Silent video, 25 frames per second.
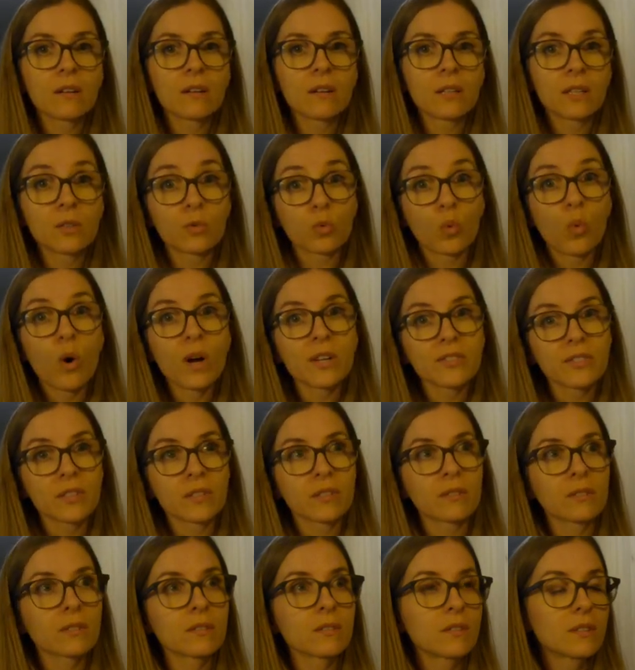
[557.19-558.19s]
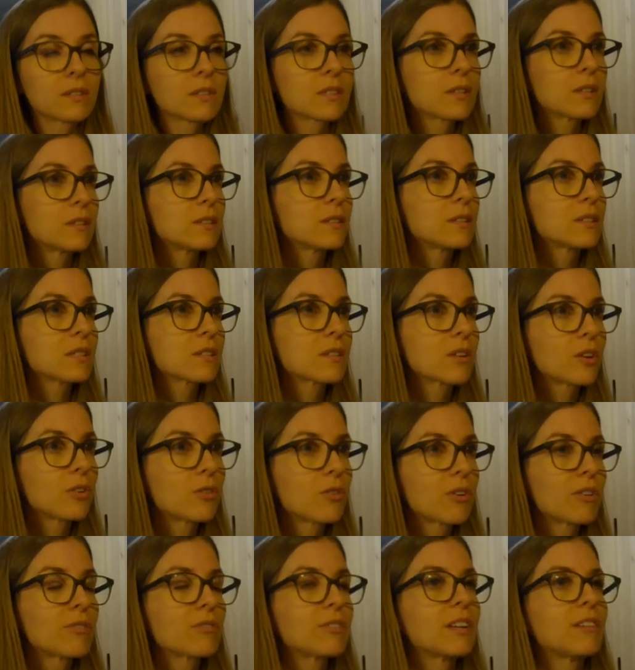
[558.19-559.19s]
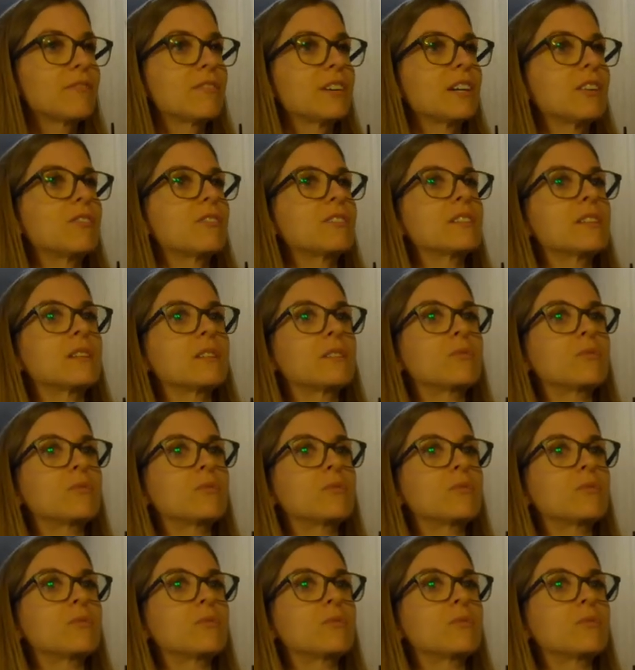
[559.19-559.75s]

it wasn't until this coronavirus,